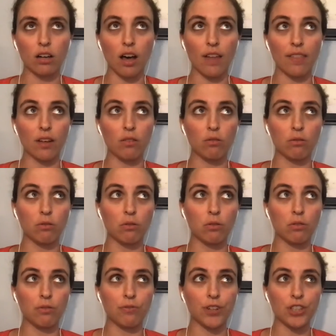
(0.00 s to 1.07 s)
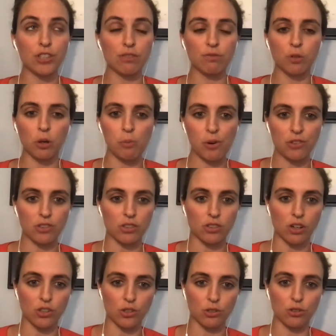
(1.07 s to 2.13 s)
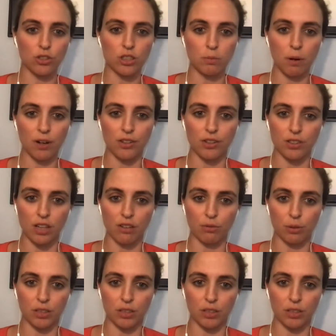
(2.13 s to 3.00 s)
I think first and foremost is our solutions partners have